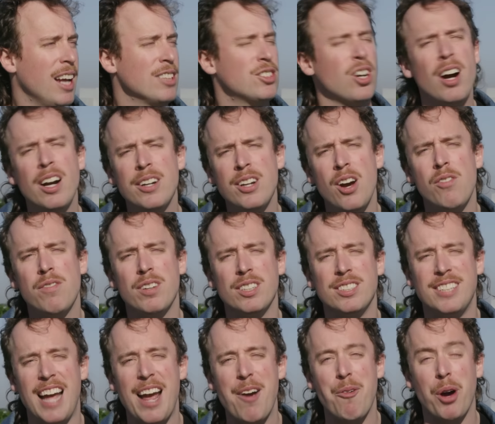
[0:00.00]
It's hard to
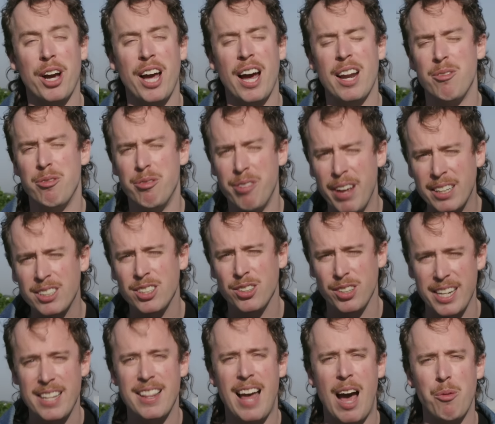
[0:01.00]
overstate what kind of
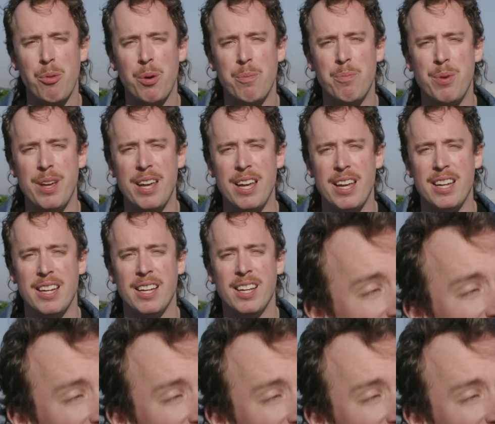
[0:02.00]
victory that would be